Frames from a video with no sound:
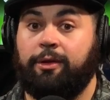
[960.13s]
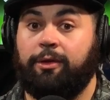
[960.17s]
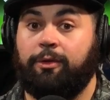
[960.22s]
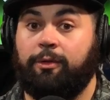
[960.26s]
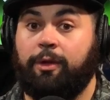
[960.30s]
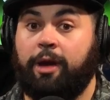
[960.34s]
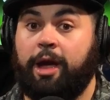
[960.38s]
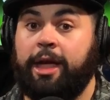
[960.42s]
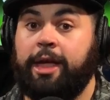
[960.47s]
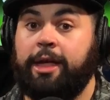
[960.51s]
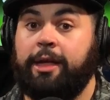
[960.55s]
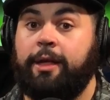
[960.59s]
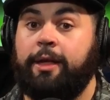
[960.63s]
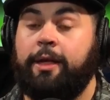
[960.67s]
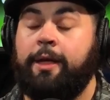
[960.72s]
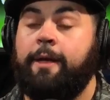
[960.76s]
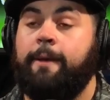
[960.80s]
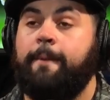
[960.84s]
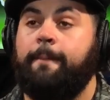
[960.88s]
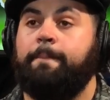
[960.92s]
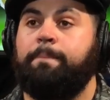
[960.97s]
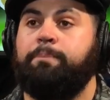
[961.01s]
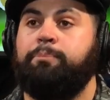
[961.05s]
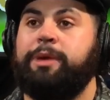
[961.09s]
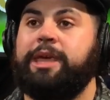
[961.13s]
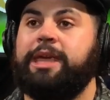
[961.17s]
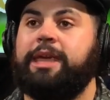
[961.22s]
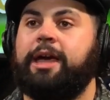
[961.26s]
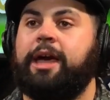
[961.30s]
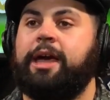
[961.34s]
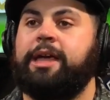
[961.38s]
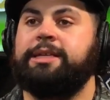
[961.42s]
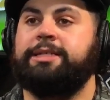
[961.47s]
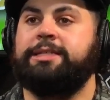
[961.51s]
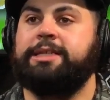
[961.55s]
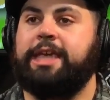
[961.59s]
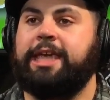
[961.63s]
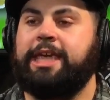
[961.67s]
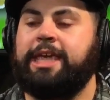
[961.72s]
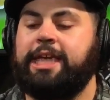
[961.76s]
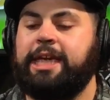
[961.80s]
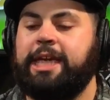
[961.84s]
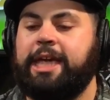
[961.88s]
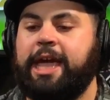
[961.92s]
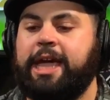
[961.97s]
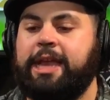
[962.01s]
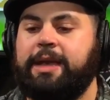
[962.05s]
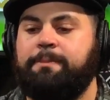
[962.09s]
right? Because
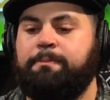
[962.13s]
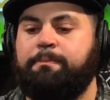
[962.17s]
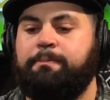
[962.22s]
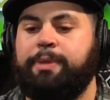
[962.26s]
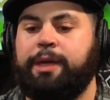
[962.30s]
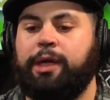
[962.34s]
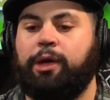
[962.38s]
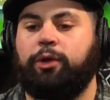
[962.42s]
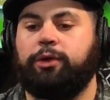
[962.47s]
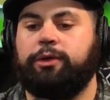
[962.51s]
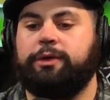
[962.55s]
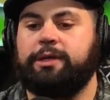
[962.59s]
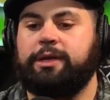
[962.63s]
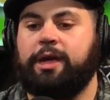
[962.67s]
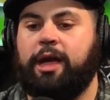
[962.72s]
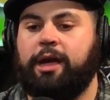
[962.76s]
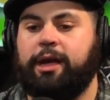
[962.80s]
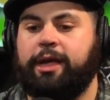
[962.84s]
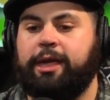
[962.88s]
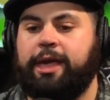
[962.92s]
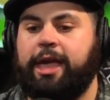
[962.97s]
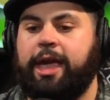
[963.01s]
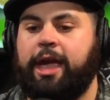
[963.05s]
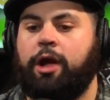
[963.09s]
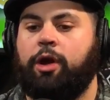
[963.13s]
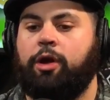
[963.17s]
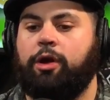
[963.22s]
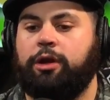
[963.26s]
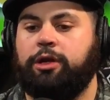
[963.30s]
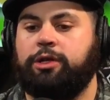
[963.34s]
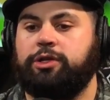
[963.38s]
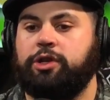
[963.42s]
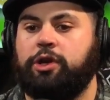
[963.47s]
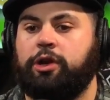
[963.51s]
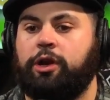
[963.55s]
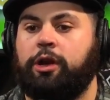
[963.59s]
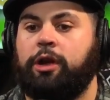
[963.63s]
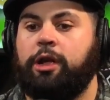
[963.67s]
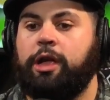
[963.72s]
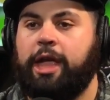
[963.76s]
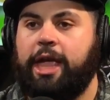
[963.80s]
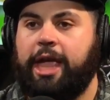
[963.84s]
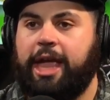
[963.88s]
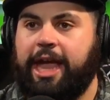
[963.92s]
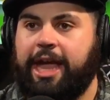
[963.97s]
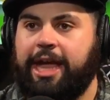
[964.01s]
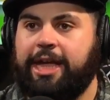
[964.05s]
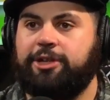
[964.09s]
he had built a character
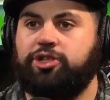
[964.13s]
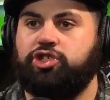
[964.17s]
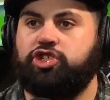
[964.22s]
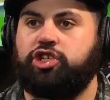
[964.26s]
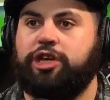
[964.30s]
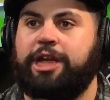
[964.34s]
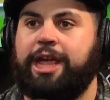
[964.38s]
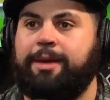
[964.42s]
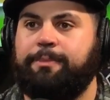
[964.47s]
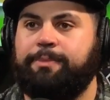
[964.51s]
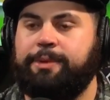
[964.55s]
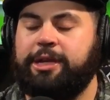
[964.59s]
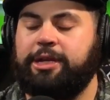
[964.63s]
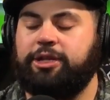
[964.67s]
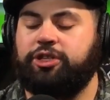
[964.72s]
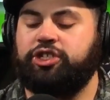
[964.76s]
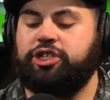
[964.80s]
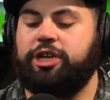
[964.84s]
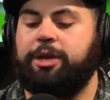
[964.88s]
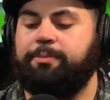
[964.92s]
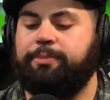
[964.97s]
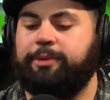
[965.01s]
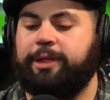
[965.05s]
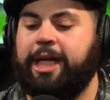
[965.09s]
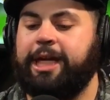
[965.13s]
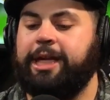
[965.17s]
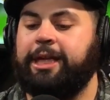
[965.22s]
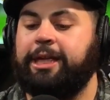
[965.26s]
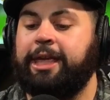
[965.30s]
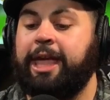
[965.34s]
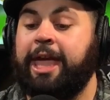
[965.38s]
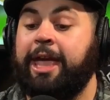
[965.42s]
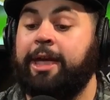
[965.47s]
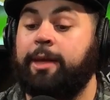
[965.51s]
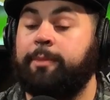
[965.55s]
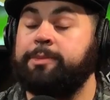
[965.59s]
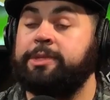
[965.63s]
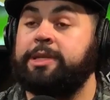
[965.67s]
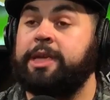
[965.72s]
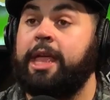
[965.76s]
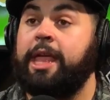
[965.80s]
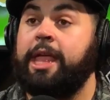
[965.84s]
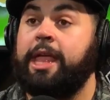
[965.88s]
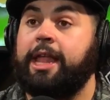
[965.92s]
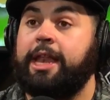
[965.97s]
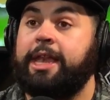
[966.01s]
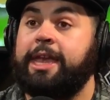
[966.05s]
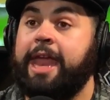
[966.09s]
in championship-like games.
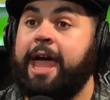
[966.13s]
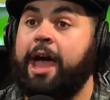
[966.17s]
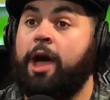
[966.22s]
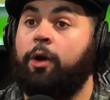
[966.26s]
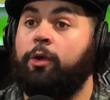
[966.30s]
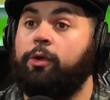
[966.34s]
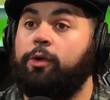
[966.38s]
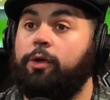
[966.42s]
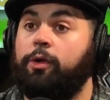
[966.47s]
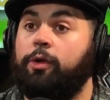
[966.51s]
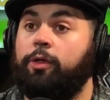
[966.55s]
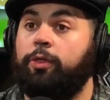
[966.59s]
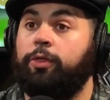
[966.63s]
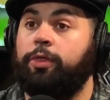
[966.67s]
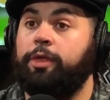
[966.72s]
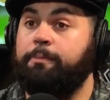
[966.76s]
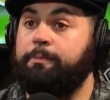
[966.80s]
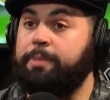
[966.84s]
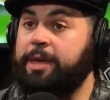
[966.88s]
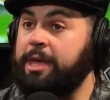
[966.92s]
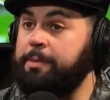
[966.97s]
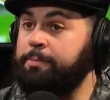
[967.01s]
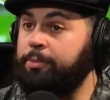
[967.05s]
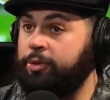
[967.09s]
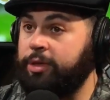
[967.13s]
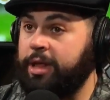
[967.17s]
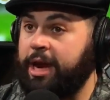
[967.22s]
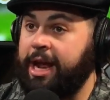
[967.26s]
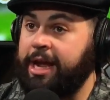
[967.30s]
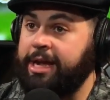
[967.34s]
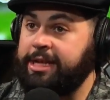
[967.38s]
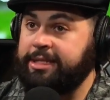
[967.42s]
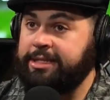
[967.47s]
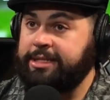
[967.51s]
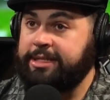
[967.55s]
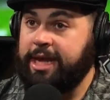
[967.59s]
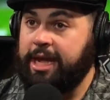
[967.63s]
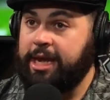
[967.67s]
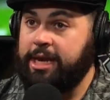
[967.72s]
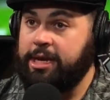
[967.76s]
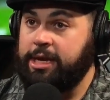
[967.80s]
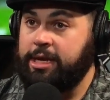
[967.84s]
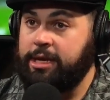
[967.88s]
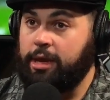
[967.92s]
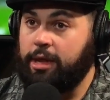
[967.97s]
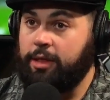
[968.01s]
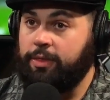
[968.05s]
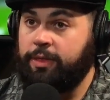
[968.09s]
Now, the people that I had
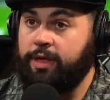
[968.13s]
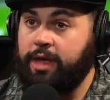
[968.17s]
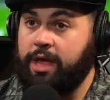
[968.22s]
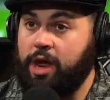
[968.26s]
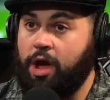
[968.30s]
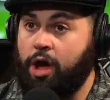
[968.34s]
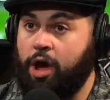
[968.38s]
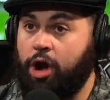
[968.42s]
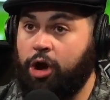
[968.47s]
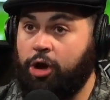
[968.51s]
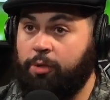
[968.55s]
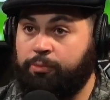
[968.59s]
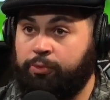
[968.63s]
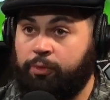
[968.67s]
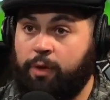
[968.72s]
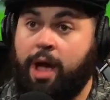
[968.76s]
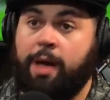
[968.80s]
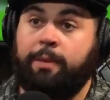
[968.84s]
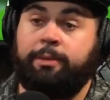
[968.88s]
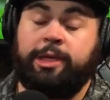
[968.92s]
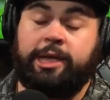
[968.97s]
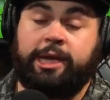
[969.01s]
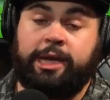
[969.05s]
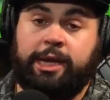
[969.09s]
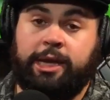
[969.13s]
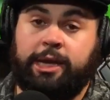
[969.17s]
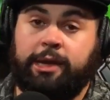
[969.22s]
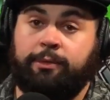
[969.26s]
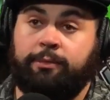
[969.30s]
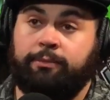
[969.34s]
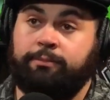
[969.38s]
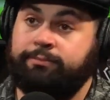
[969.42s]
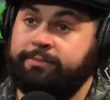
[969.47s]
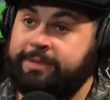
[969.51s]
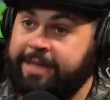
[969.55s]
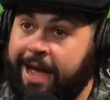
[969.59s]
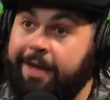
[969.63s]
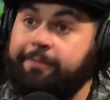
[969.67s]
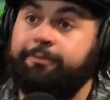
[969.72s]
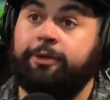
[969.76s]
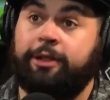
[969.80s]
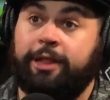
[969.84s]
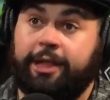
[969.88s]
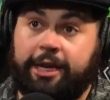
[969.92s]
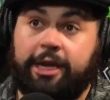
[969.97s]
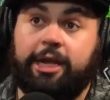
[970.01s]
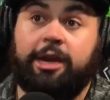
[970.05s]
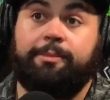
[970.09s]
stated that are probably
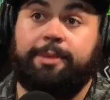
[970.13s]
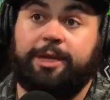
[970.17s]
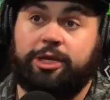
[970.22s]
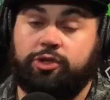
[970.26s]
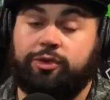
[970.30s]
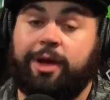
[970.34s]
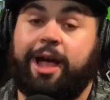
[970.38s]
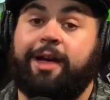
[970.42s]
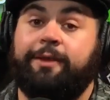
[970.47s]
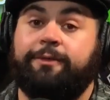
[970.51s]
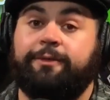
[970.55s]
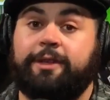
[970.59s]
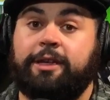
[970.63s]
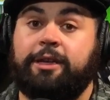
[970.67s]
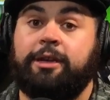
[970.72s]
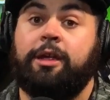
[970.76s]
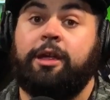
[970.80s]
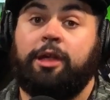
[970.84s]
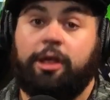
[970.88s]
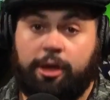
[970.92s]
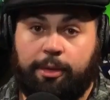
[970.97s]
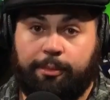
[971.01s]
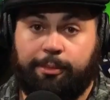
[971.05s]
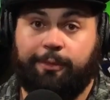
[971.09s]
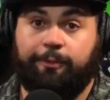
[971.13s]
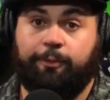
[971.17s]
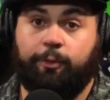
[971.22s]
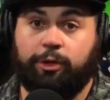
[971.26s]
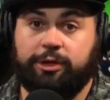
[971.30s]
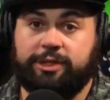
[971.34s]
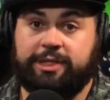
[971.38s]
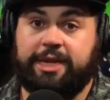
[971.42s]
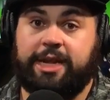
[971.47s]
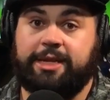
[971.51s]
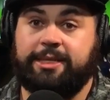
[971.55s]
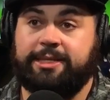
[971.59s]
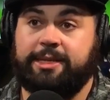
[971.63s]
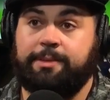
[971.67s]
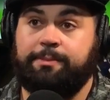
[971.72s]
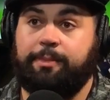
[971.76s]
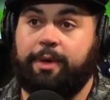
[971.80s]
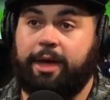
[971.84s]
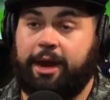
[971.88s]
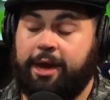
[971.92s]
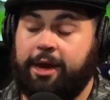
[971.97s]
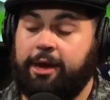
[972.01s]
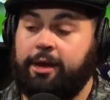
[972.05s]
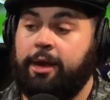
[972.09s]
definitely going to be drafted before Stetson
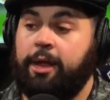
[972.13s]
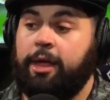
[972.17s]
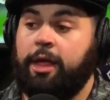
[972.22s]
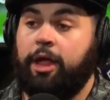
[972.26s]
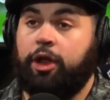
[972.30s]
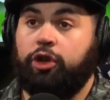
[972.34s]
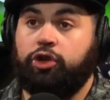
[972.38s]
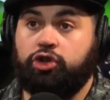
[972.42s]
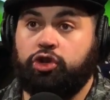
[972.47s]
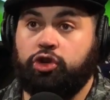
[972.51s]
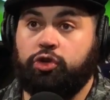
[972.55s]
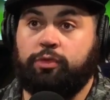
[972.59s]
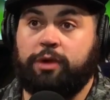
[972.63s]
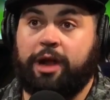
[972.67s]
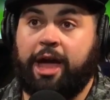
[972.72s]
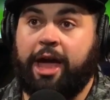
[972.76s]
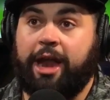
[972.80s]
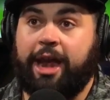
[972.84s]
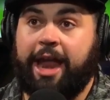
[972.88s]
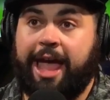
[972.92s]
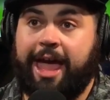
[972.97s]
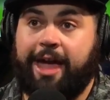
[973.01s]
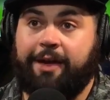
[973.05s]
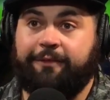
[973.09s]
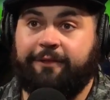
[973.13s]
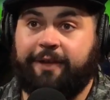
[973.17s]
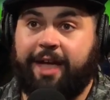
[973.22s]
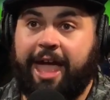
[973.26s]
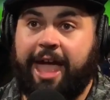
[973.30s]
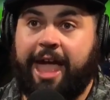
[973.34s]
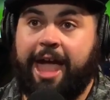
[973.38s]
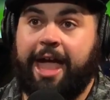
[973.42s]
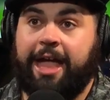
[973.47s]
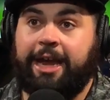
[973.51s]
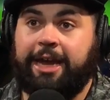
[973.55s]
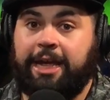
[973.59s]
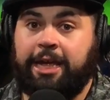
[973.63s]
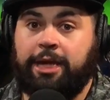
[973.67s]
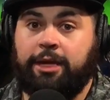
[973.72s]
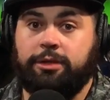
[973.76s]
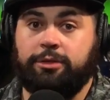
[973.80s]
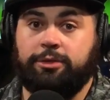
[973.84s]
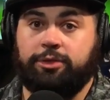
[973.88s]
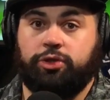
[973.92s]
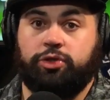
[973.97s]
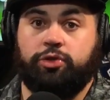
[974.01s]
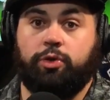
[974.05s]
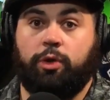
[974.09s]
Bennett do not have any
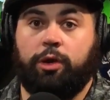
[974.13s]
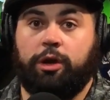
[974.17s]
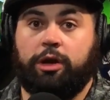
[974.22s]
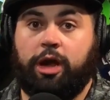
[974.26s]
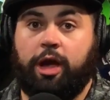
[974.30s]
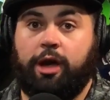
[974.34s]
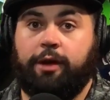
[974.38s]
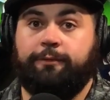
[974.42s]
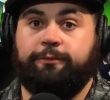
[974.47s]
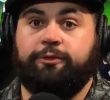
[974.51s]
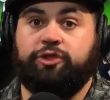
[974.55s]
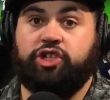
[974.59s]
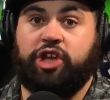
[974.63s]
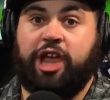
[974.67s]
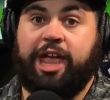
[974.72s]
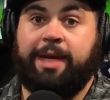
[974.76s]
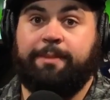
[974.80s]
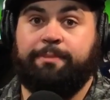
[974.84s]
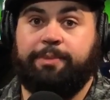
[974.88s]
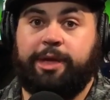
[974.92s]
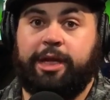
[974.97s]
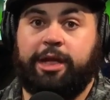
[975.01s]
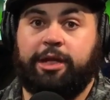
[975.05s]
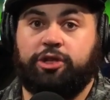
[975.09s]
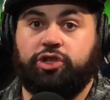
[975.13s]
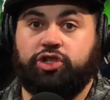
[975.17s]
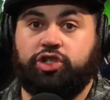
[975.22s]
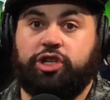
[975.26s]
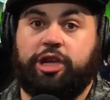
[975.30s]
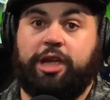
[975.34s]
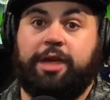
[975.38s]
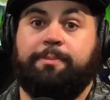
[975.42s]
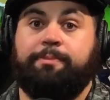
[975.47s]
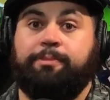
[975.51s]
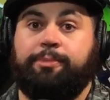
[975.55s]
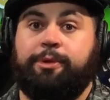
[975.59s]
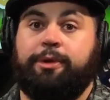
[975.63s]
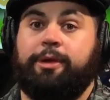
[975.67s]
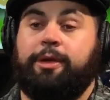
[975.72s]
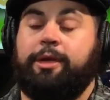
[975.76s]
sort of championship